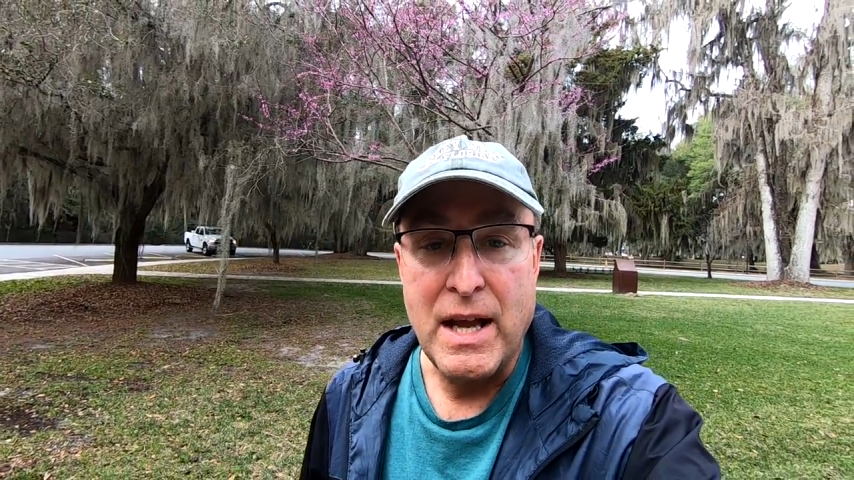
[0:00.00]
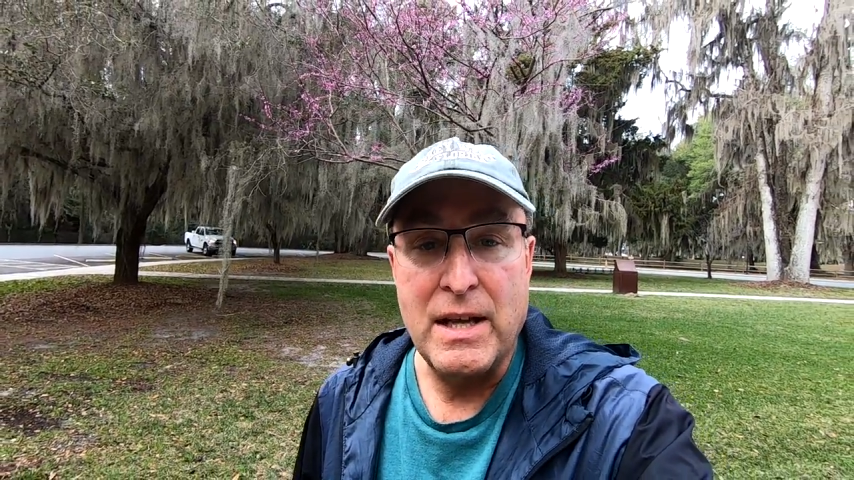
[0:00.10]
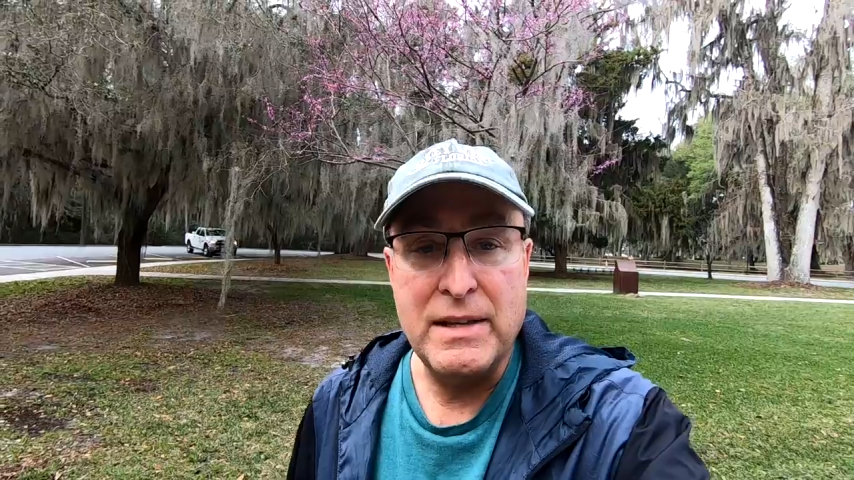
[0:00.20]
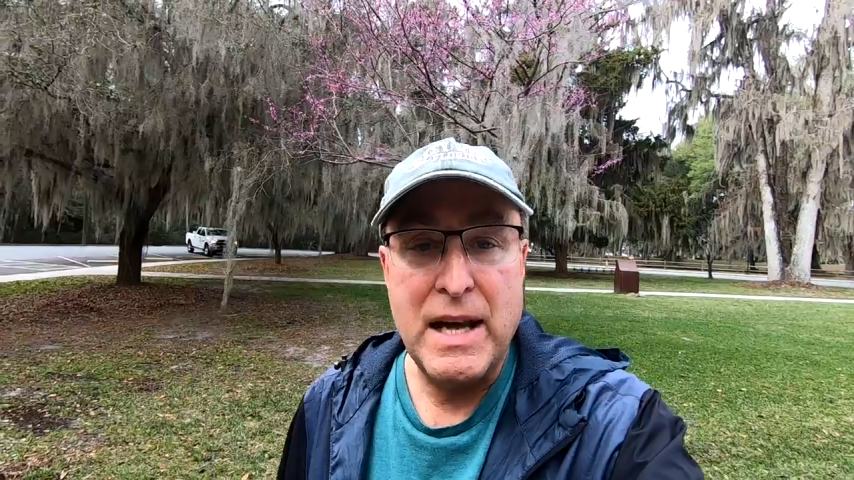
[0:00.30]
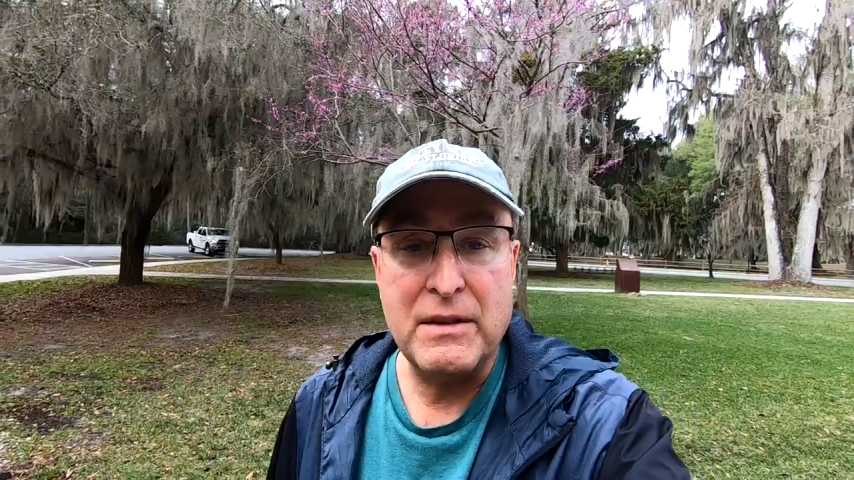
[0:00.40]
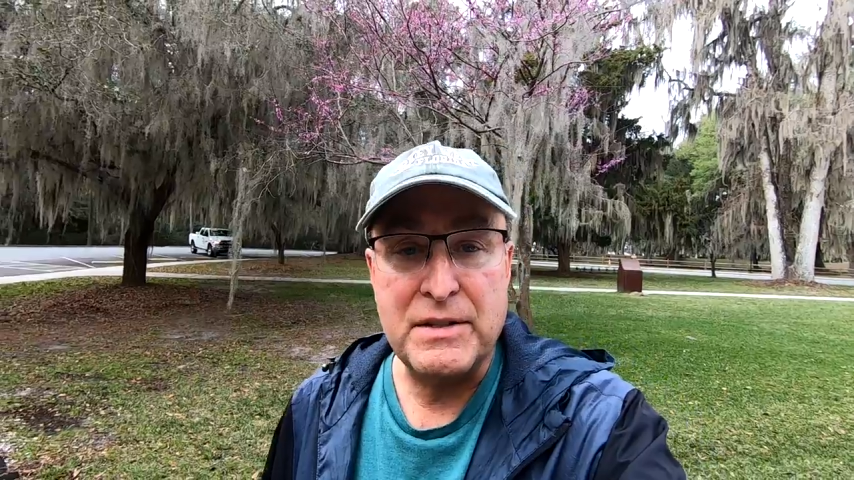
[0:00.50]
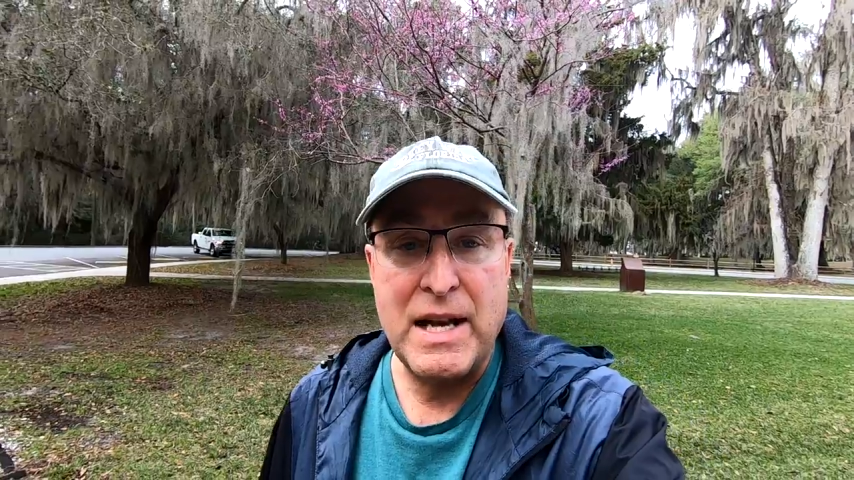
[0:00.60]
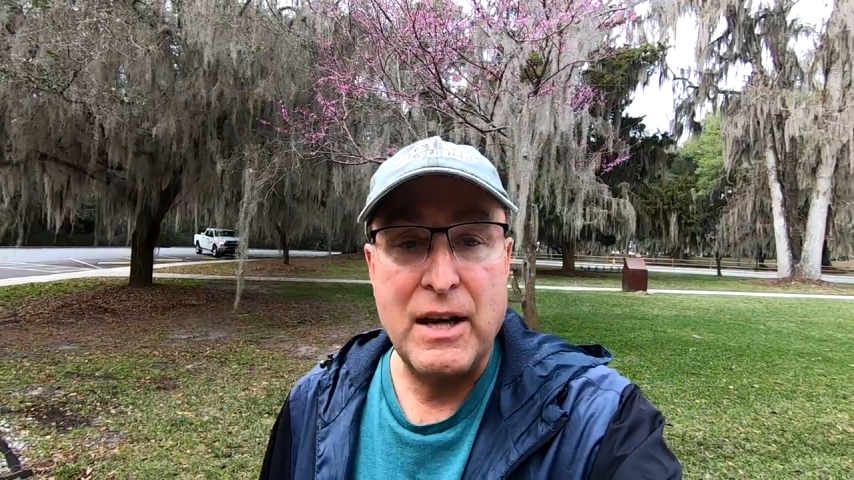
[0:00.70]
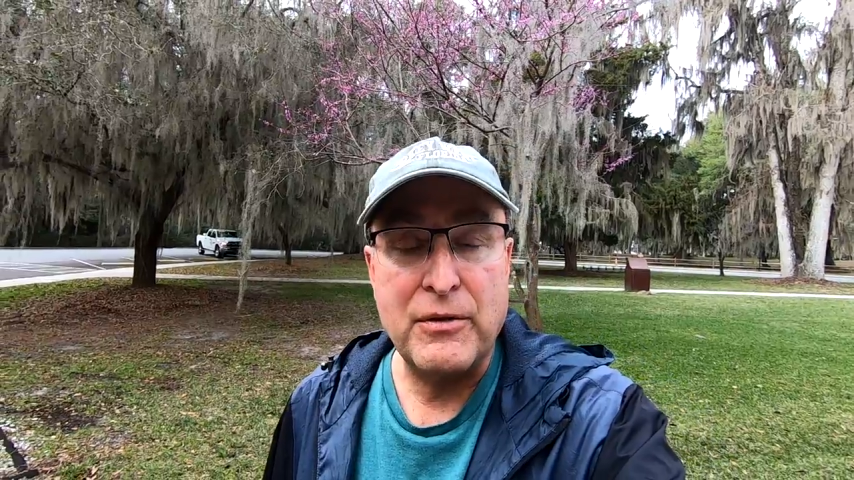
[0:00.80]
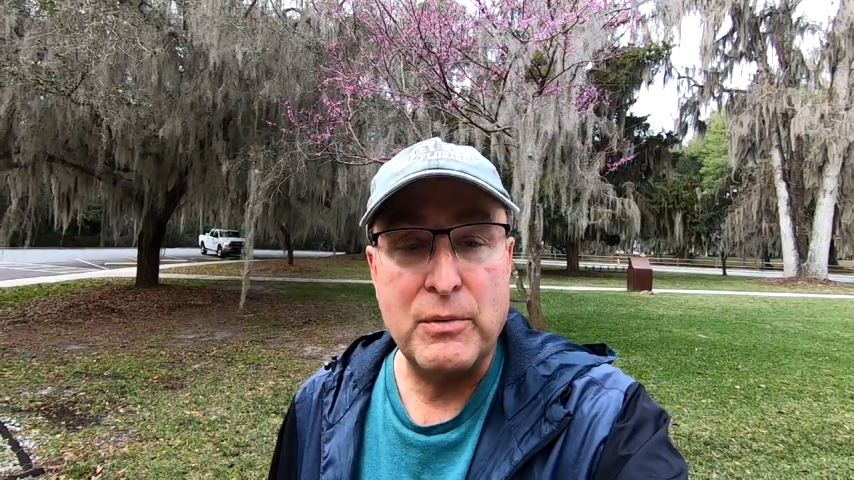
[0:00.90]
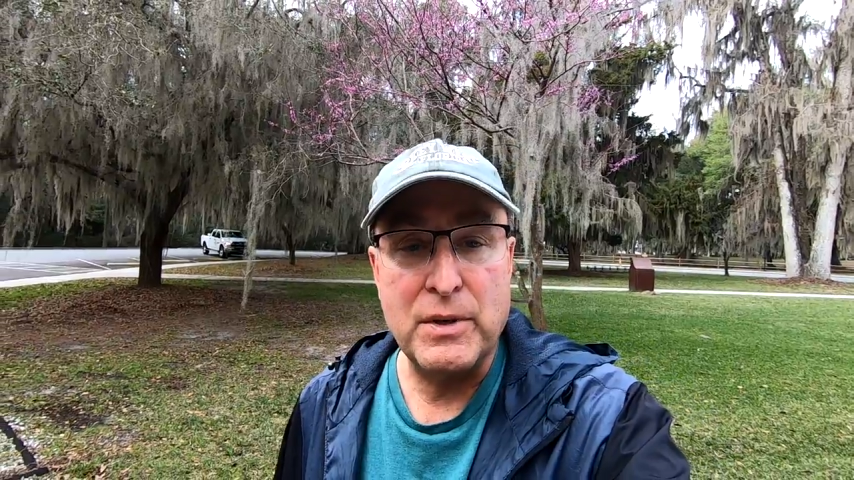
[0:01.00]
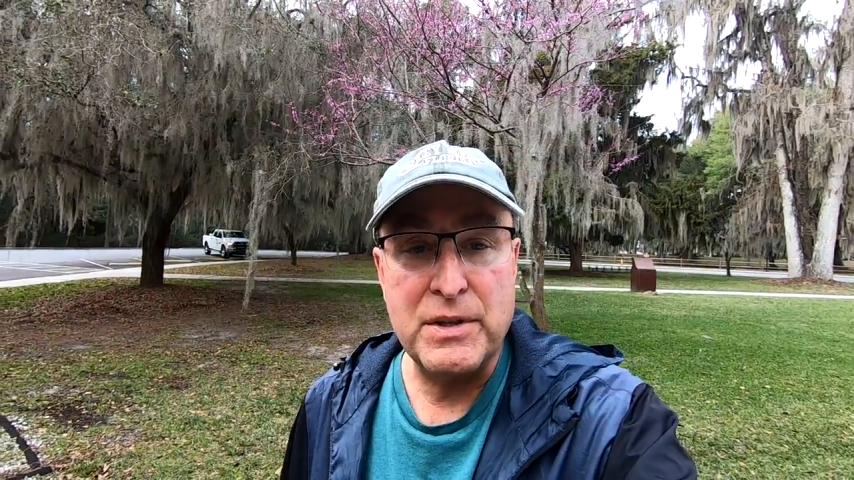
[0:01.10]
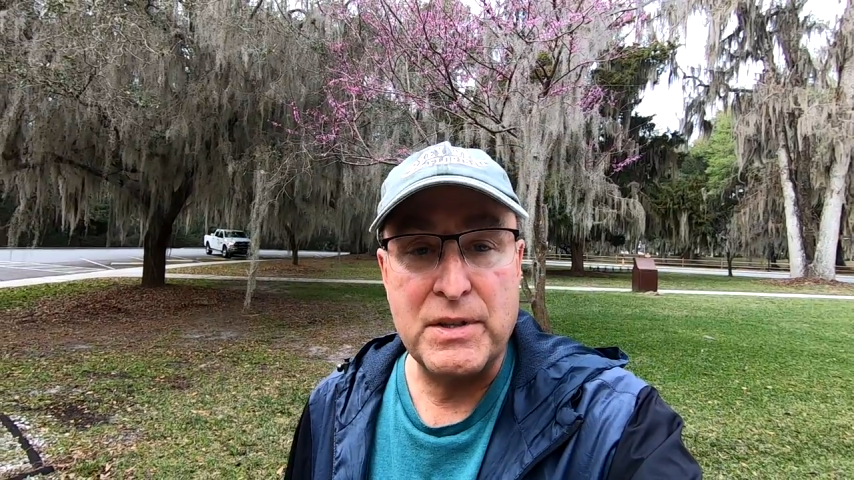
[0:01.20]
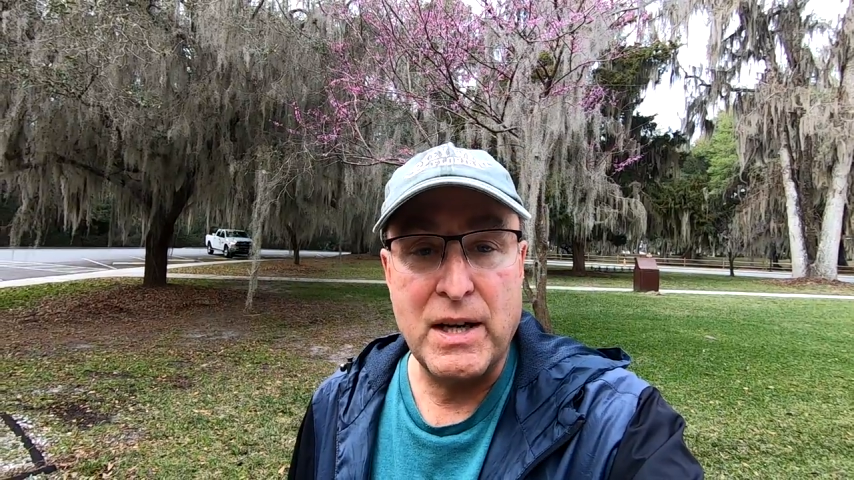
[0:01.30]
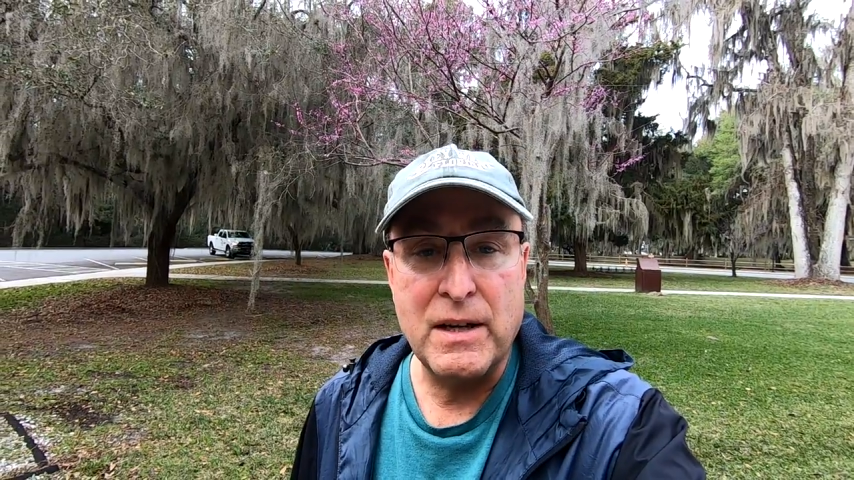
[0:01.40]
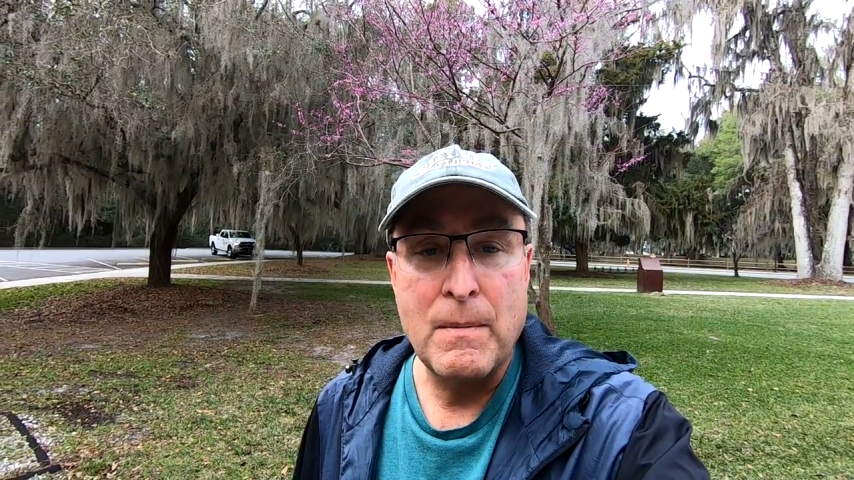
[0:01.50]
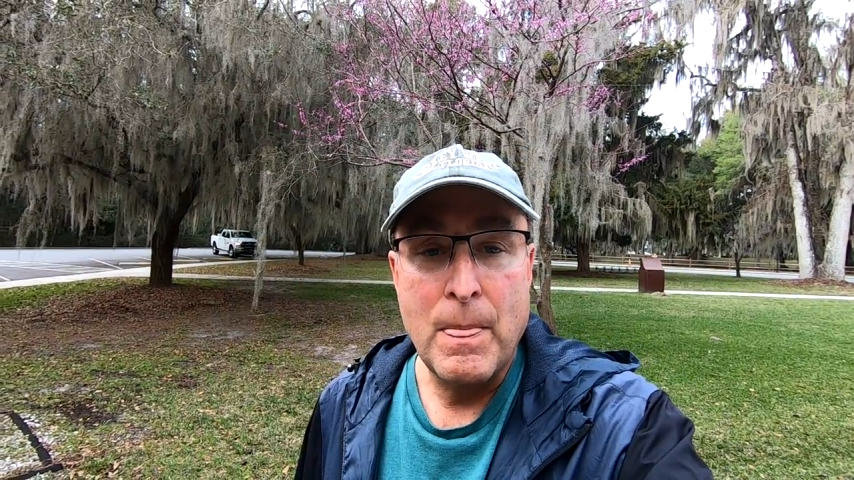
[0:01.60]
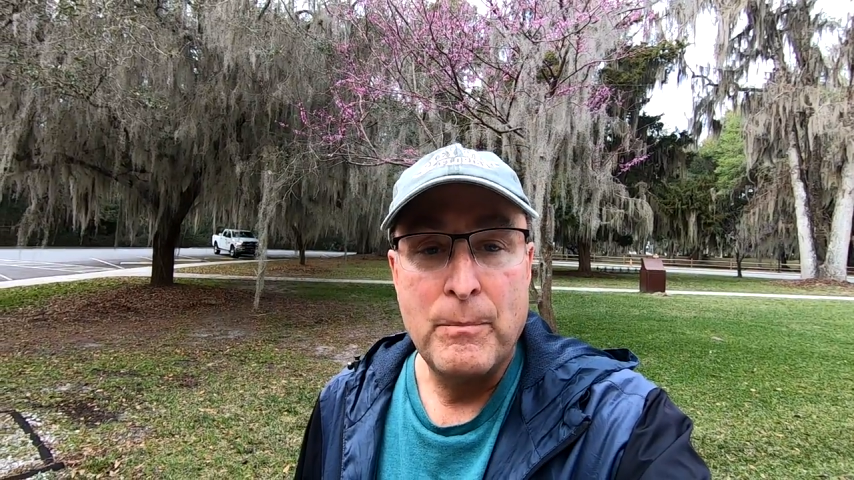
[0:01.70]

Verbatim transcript: and down south was uh,